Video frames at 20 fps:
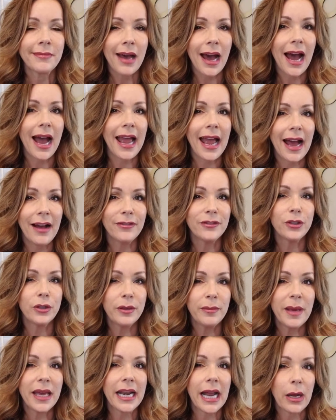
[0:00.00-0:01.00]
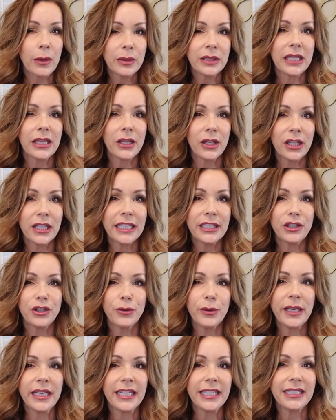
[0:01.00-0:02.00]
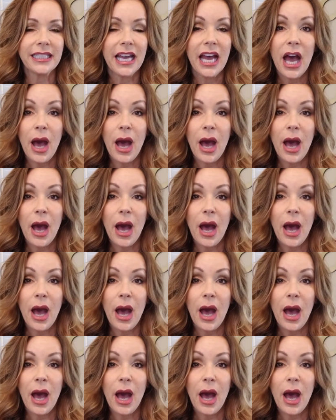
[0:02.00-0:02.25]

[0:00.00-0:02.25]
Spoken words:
I have to admit I was a little intrigued,